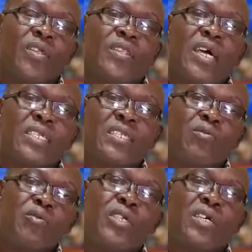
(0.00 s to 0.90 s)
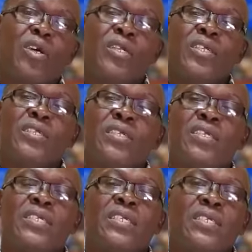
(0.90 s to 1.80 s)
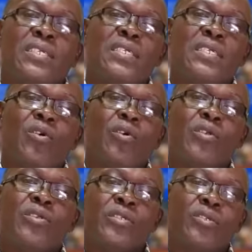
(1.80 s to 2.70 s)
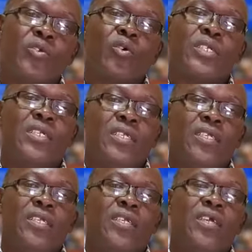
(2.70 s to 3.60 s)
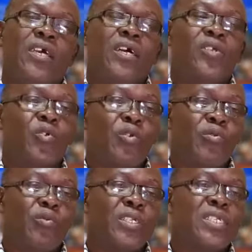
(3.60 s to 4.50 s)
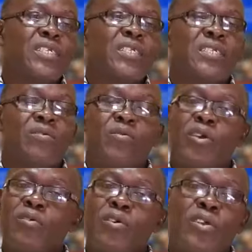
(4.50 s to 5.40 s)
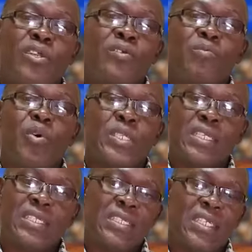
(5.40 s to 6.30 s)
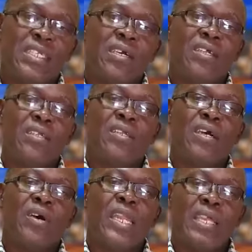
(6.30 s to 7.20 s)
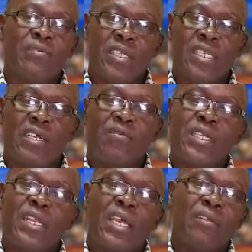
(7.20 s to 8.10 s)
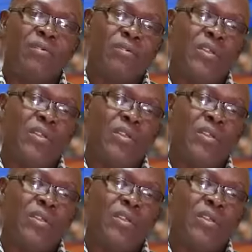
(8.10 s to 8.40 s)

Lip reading: that the food that you are eating is tasty or is salty. And so information is very, very, very important in our lives and in everyday life.